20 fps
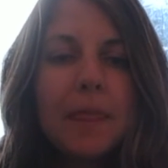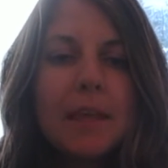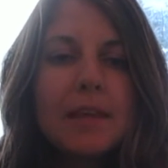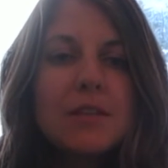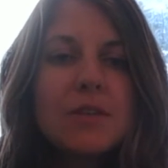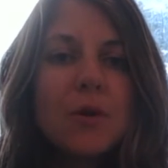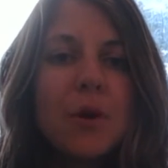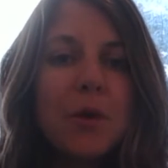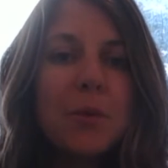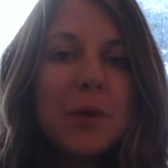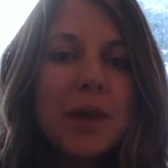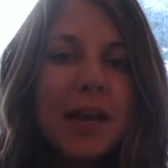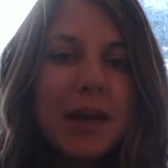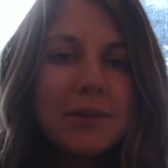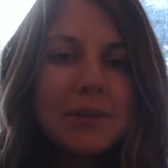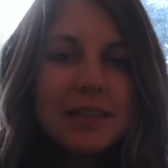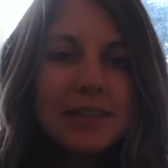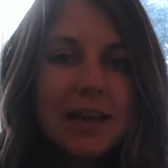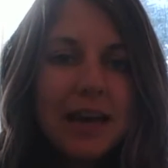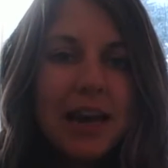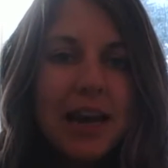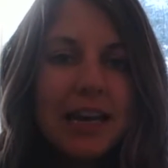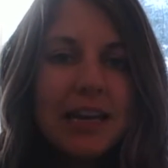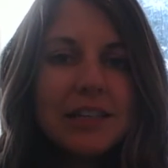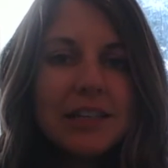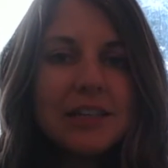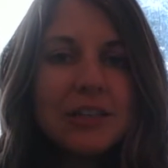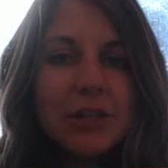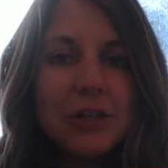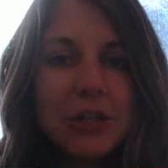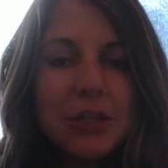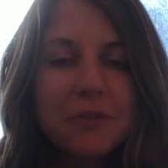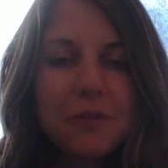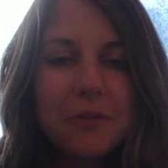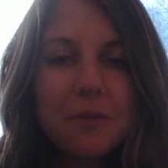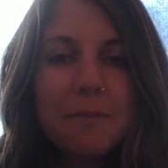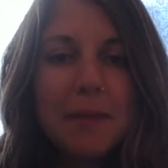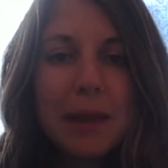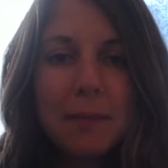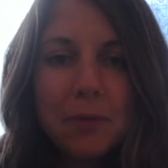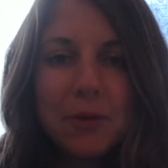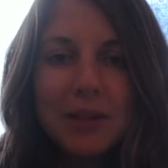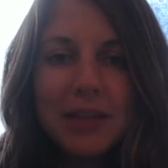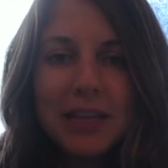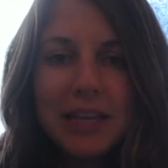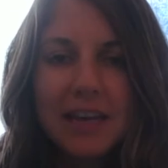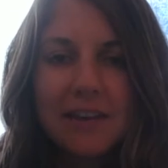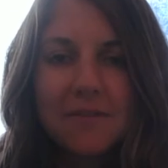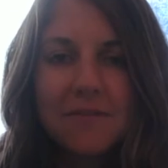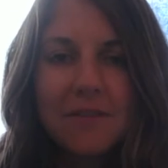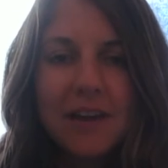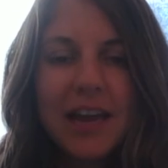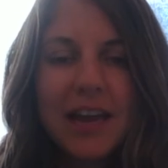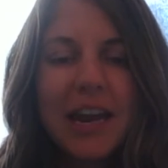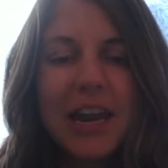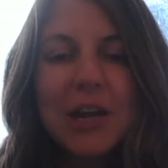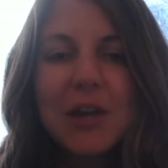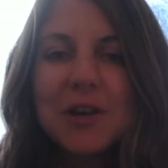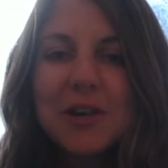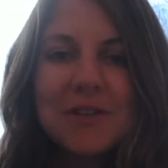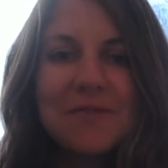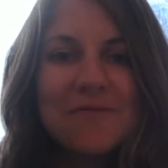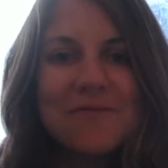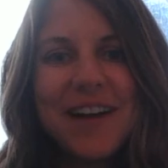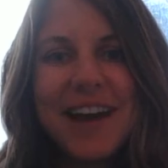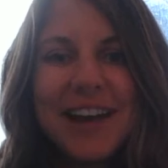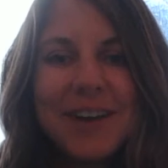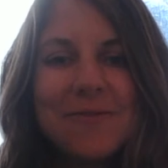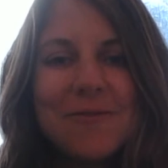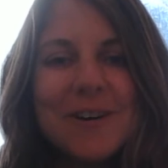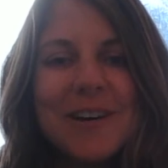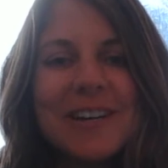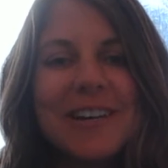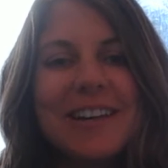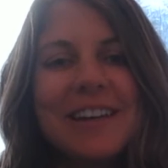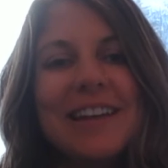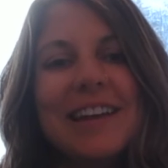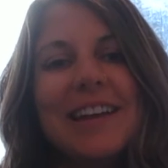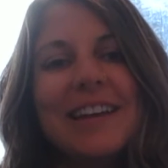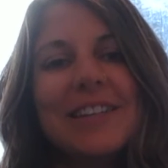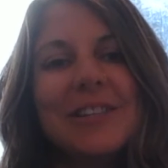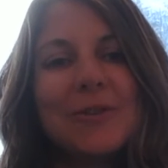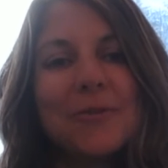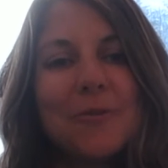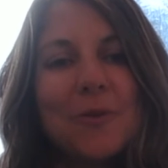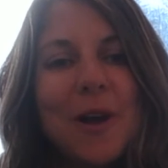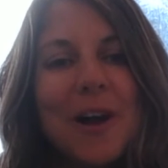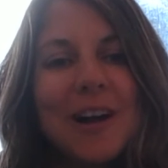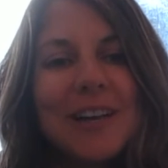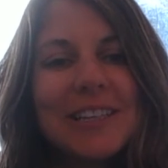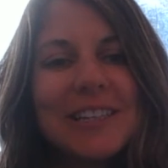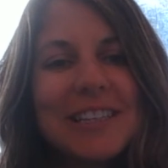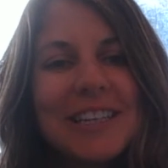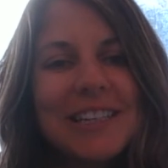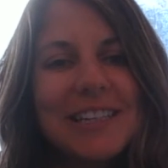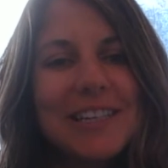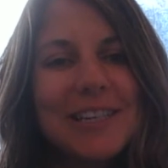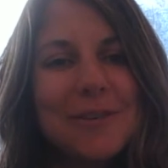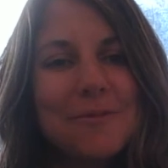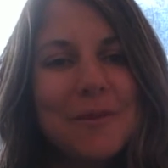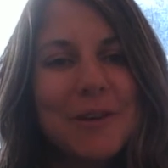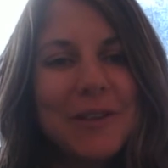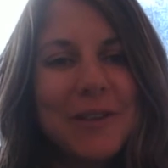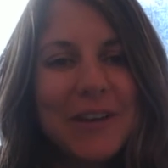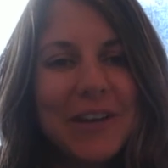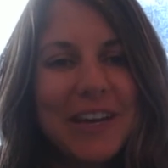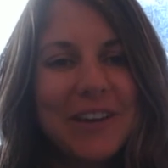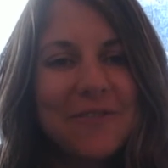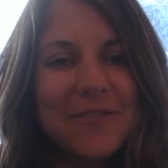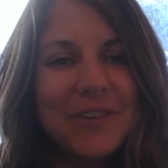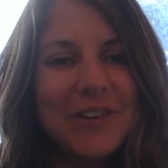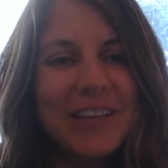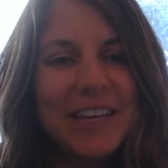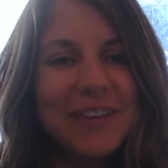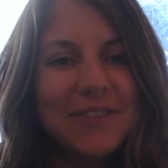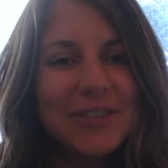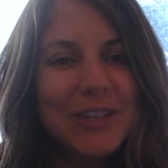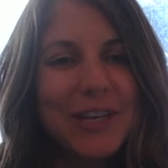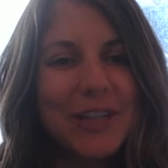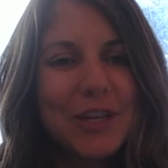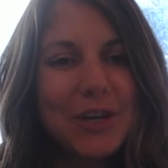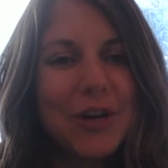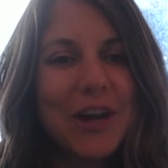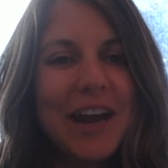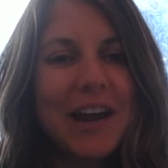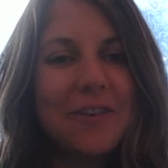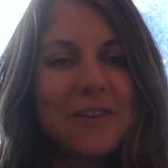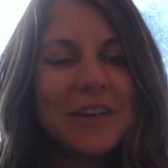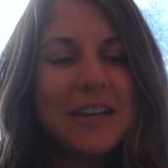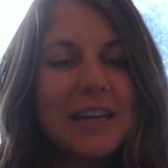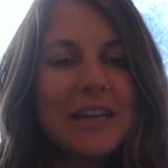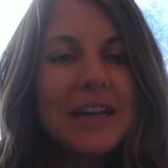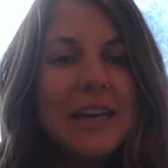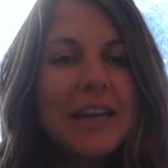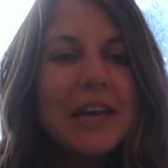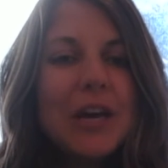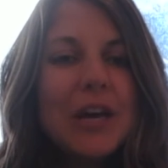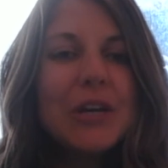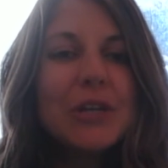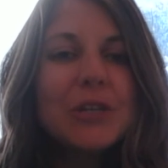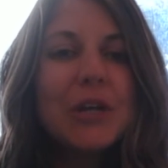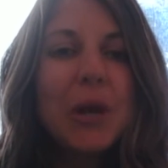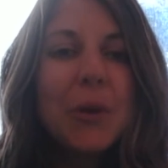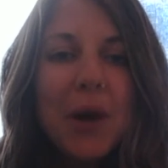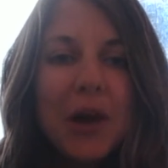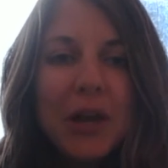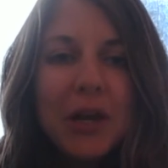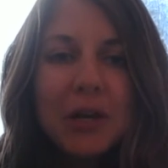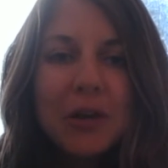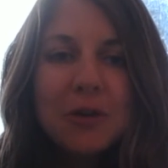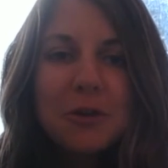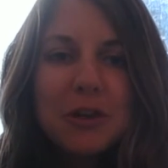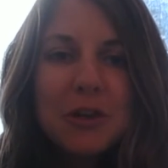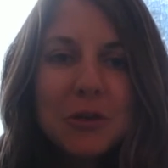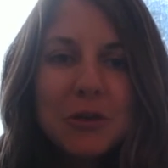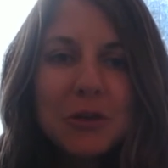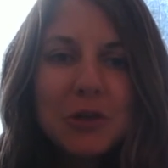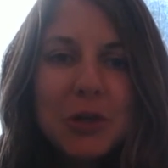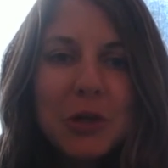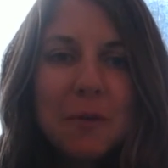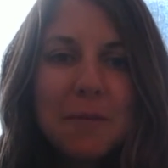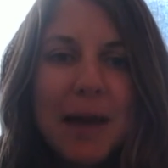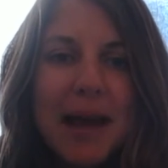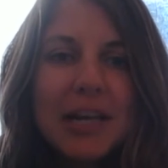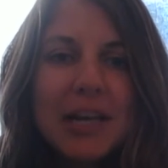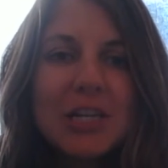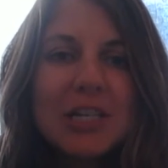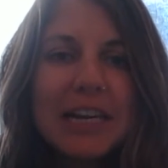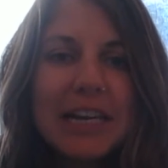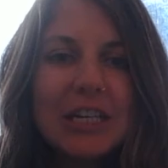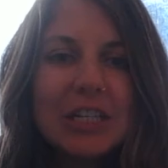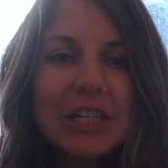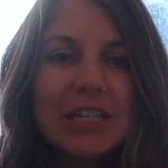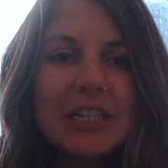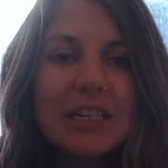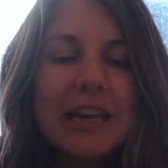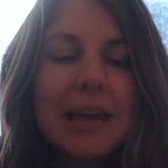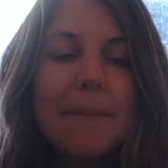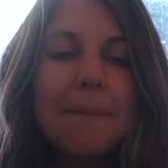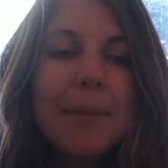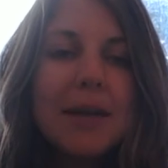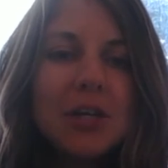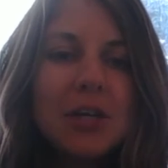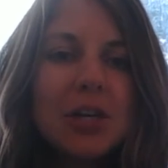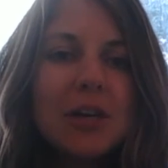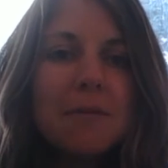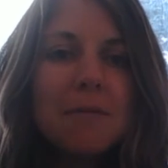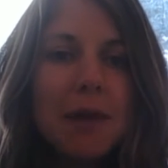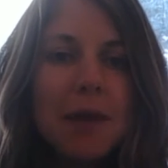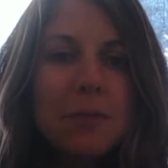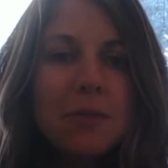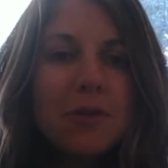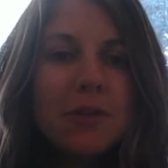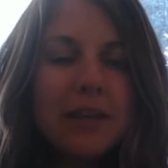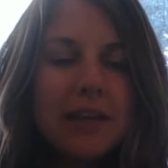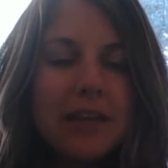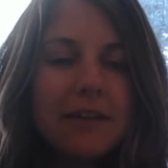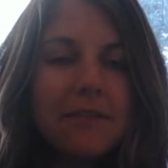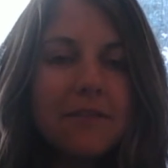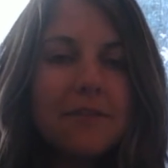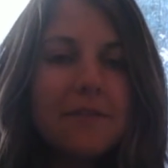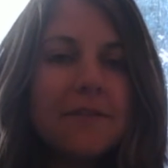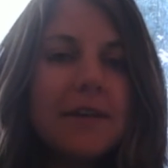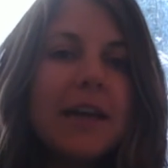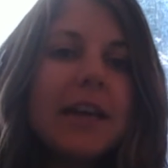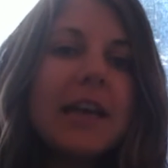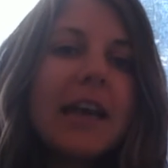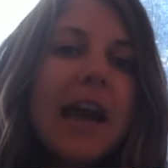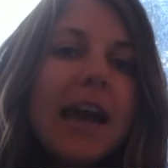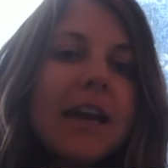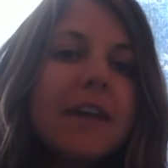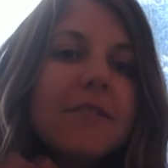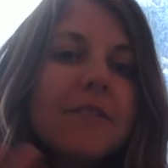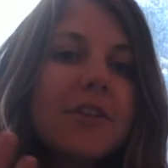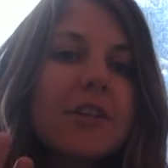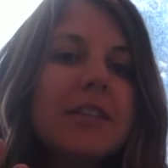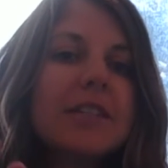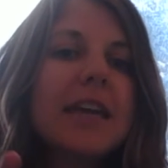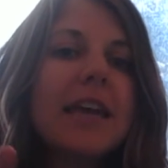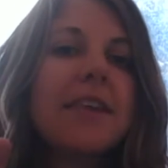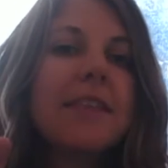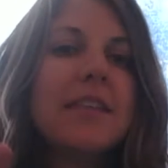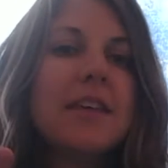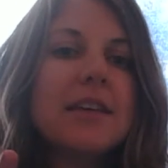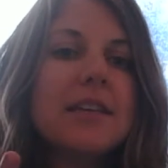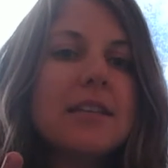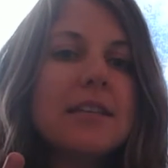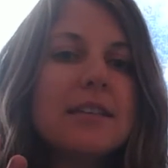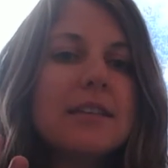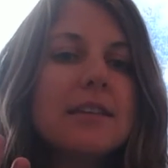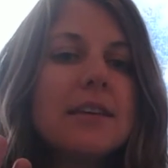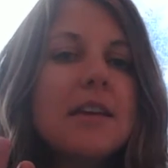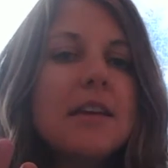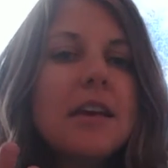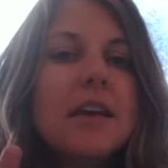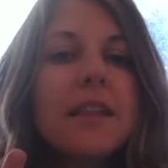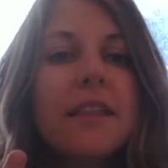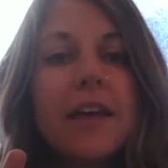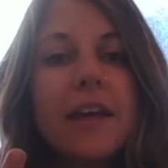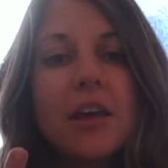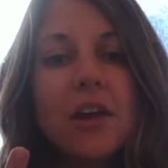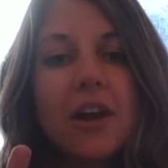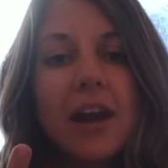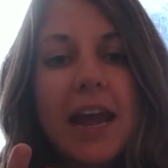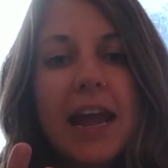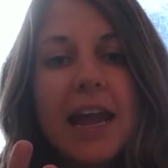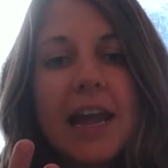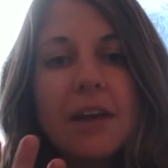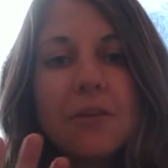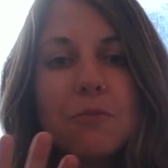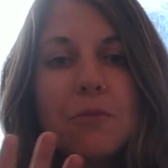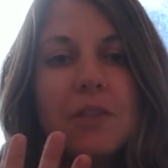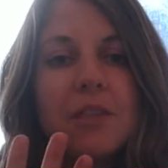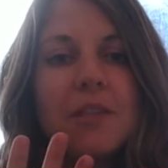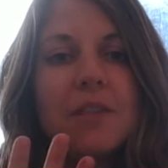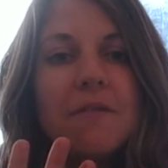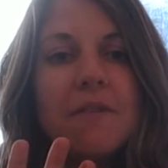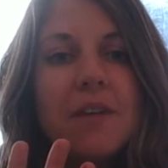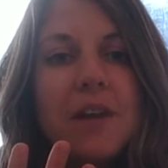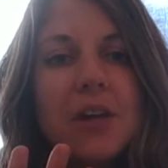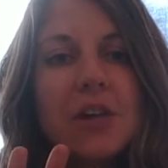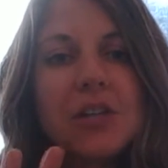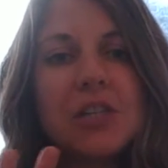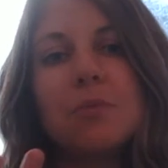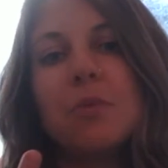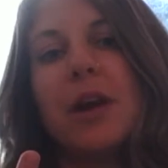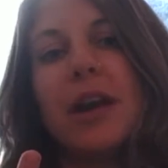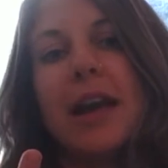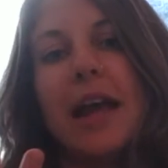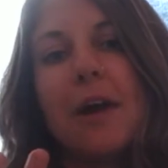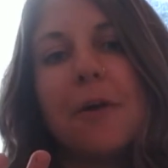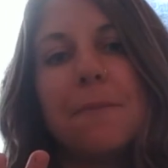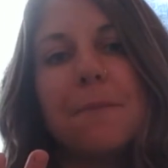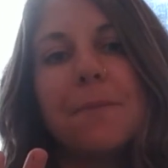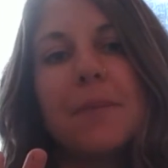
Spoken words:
So I went outside in search of a maple leaf and I couldn't find one. It's the wrong season to be looking for leaves on the ground. So I want you to use your imagination and picture a maple leaf. It kind of looks like this, like your hand with the fingers spread out.